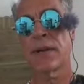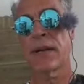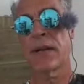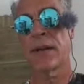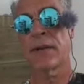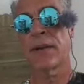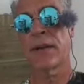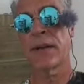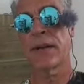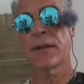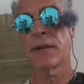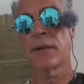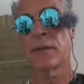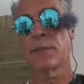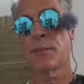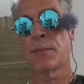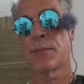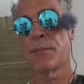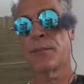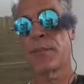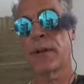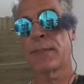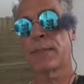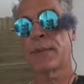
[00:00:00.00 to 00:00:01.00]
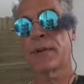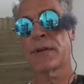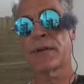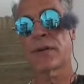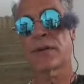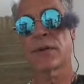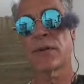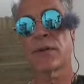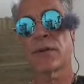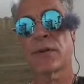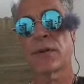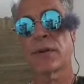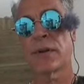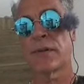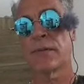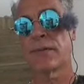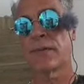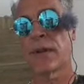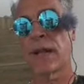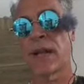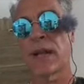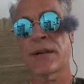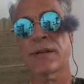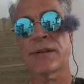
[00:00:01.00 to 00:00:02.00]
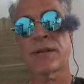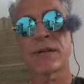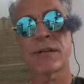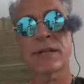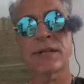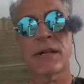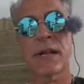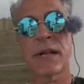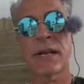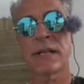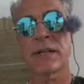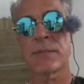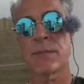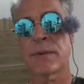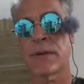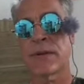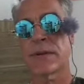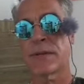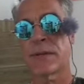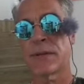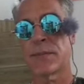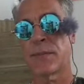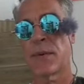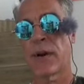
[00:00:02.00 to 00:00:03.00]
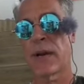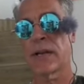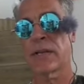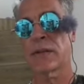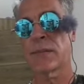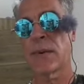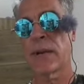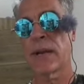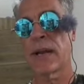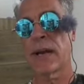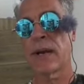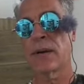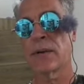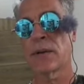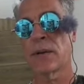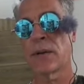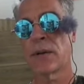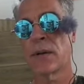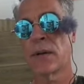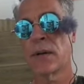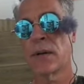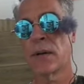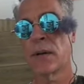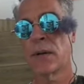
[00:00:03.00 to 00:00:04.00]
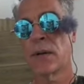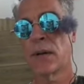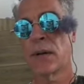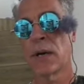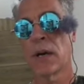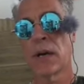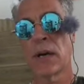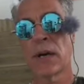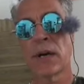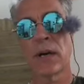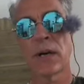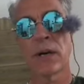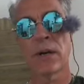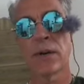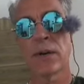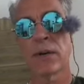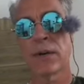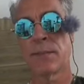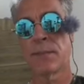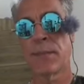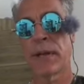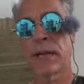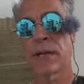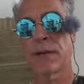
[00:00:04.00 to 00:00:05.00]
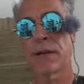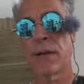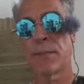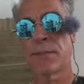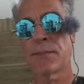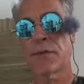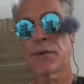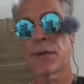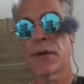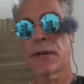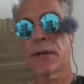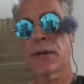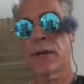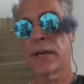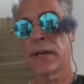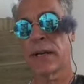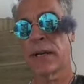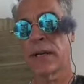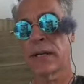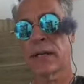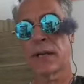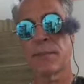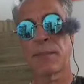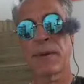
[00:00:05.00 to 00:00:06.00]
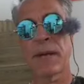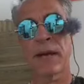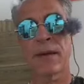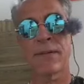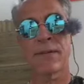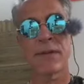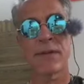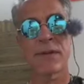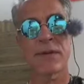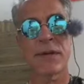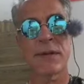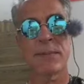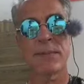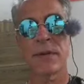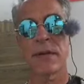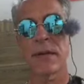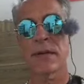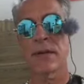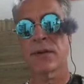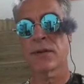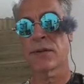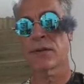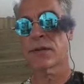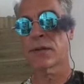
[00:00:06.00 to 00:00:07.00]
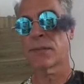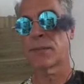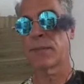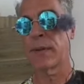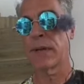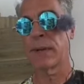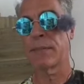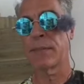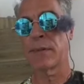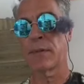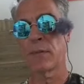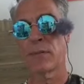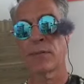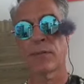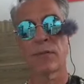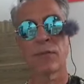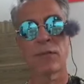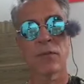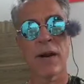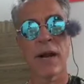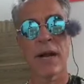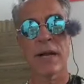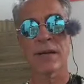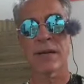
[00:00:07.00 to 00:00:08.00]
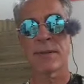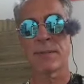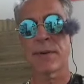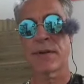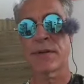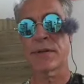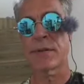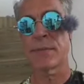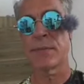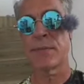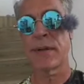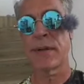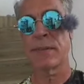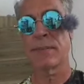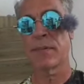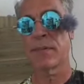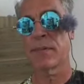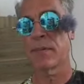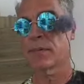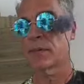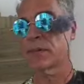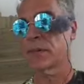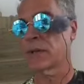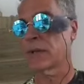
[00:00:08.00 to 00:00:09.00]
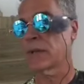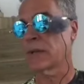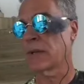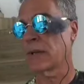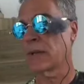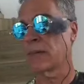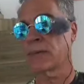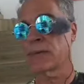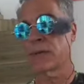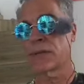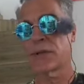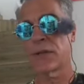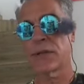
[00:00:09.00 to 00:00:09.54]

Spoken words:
down the hill, beeping his horn and flashing his lights because his brakes went out. A big dump truck, and he hit the back of a Jeepney, killed some people, wrecked a bunch of people. It was